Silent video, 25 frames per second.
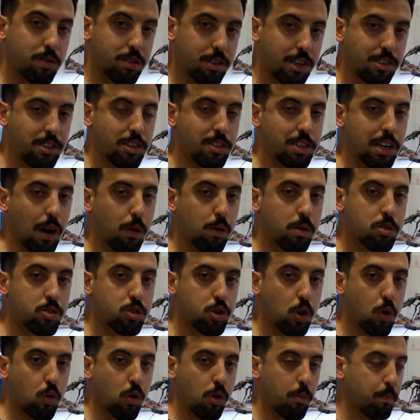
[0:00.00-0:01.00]
this is our
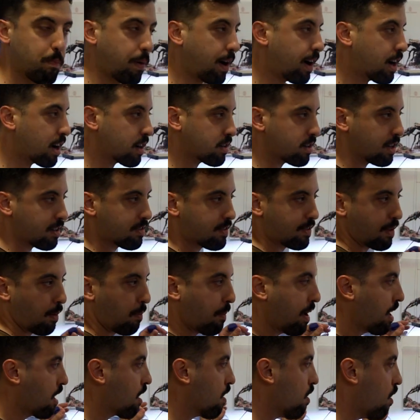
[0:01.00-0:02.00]
showroom part. It's the
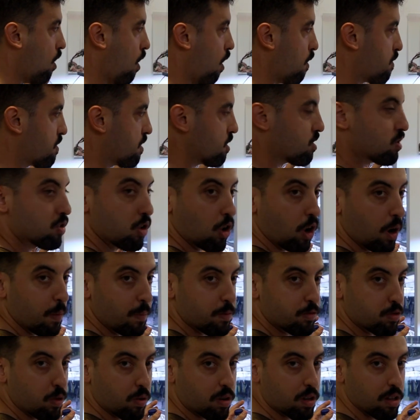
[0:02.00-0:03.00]
middle of the shop.
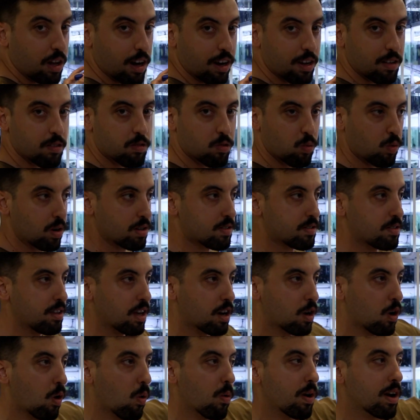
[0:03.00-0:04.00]
So clients, once
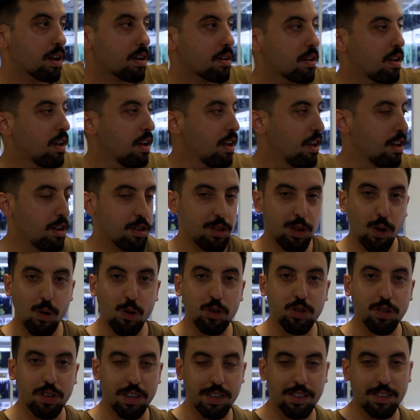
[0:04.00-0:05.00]
they go in, they
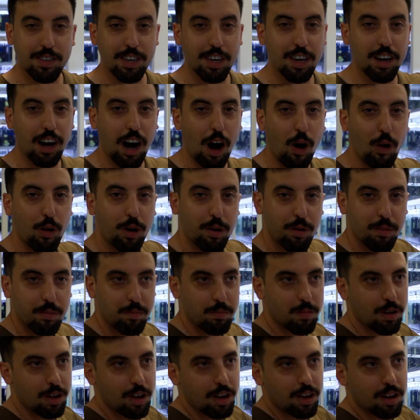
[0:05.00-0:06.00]
usually see our
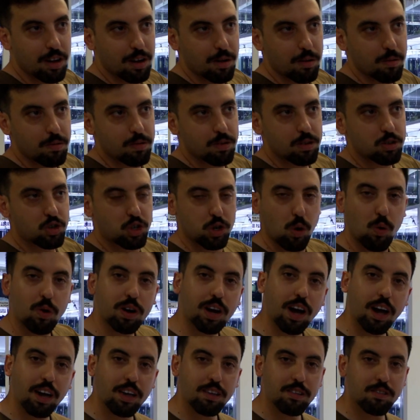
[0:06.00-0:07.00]
show
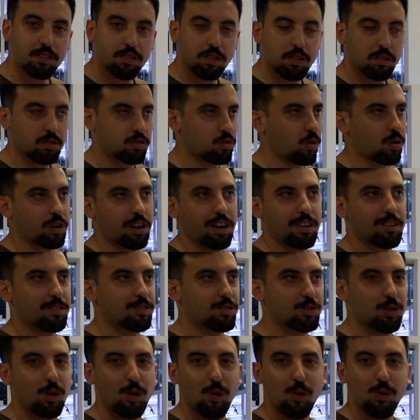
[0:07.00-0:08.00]
tanks
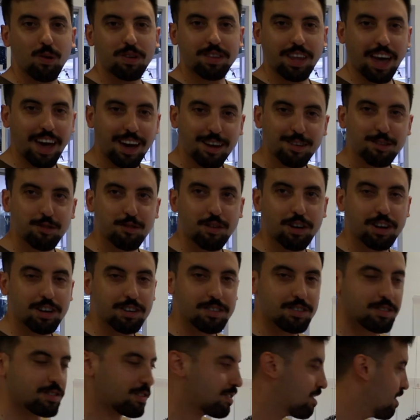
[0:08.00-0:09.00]

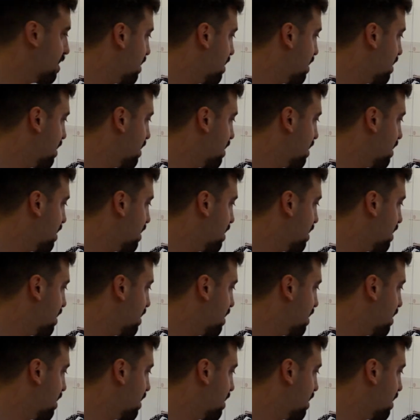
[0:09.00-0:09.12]
first.